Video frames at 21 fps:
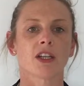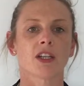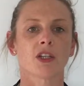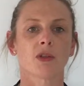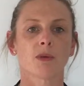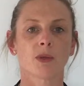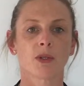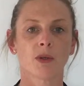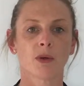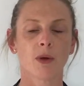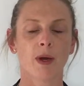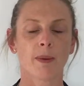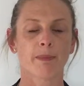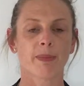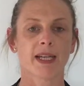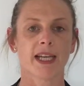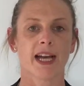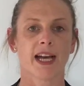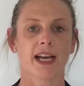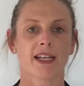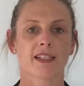You will
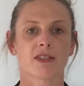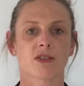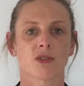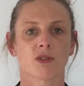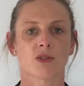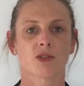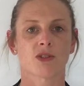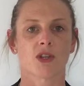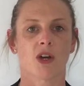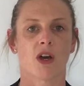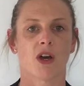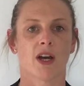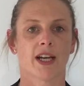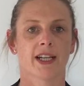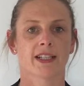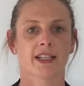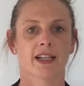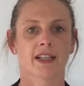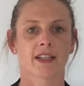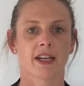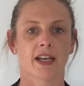be asked to
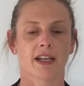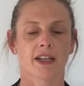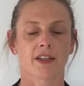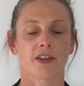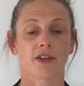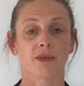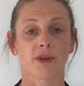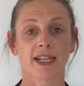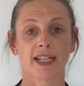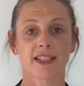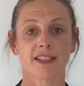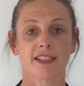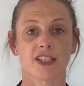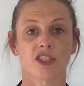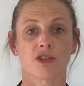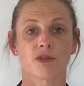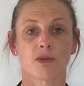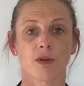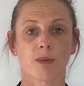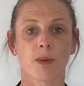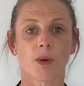sign 3
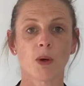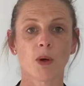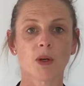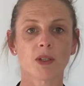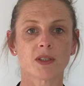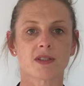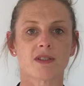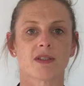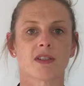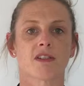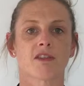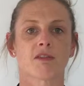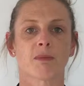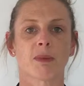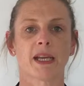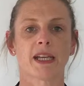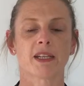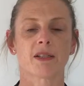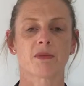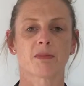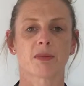condition reports that have
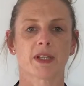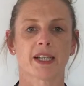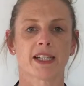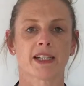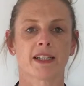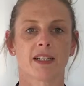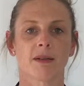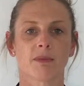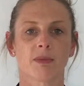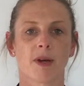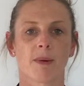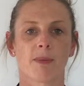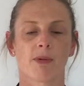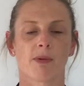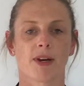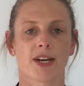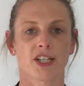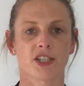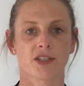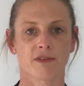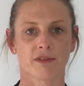been completed in
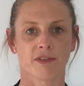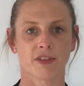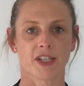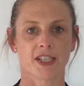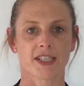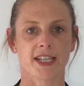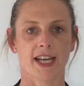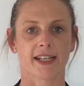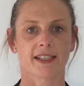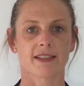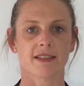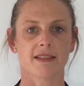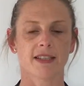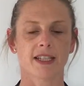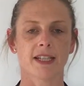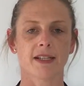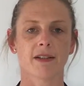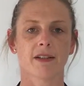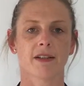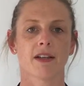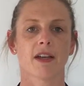preparation for your
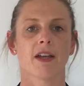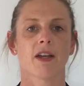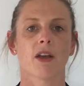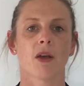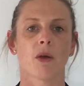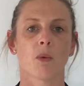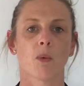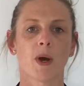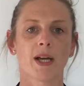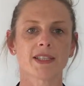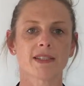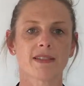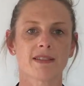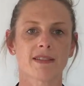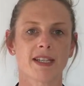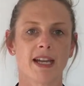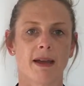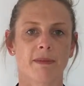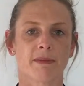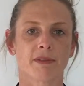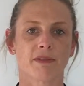tenancy. 1
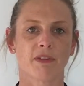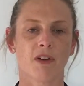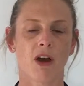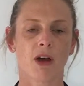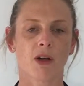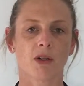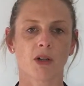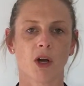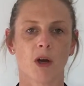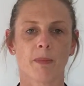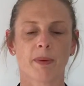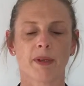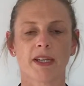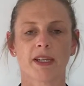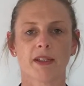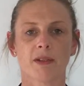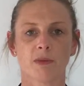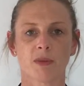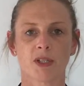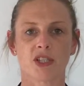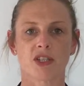stamped file
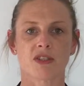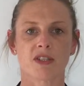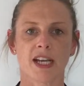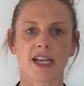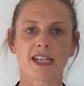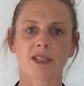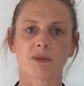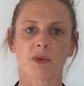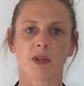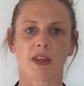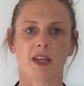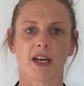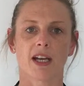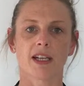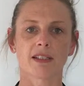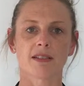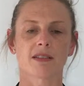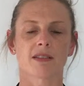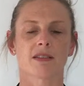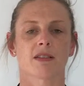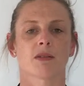copy, which stays with
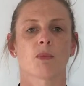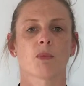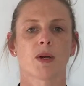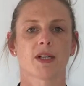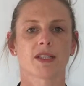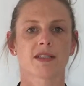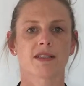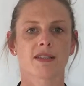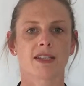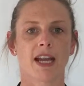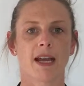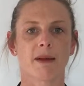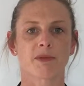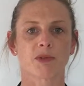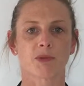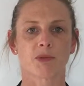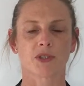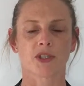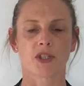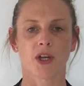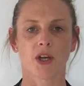us, 1
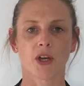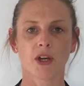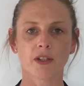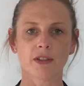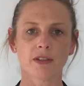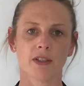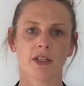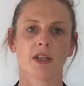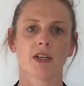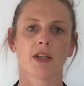stamped return,